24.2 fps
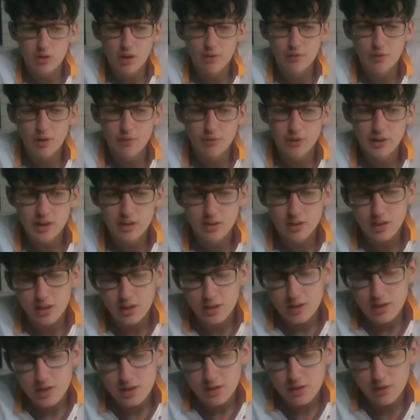I think
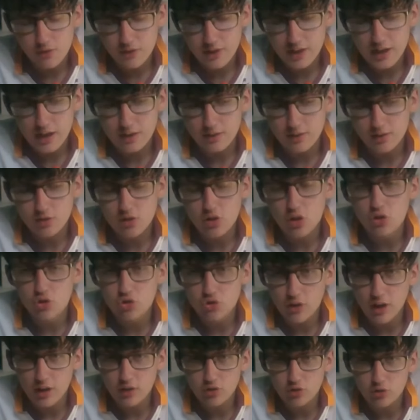the thing is, his
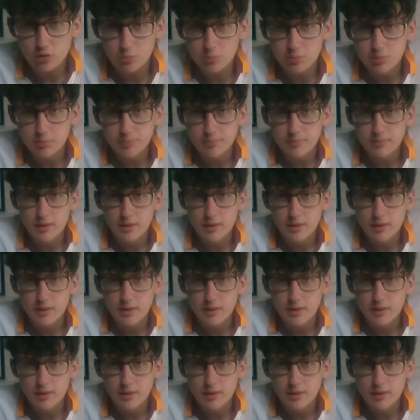contract's up